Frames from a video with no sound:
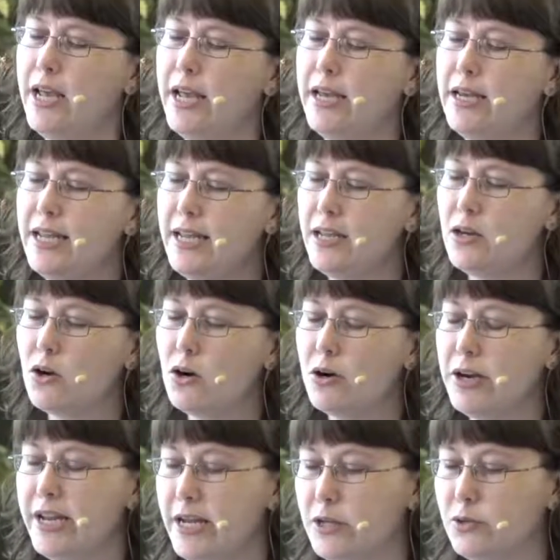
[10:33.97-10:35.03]
and in
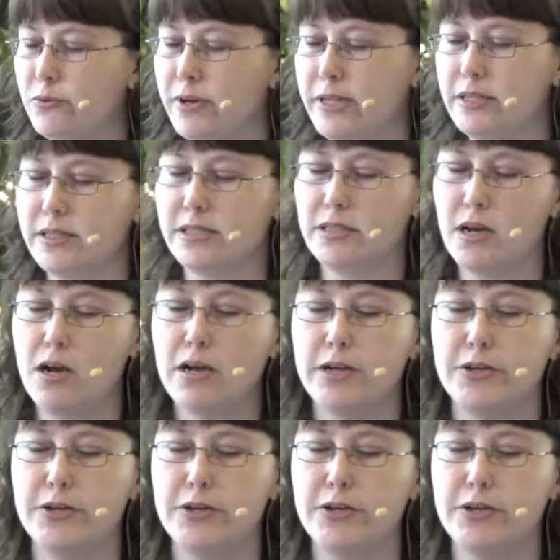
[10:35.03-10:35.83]
our ignorance, not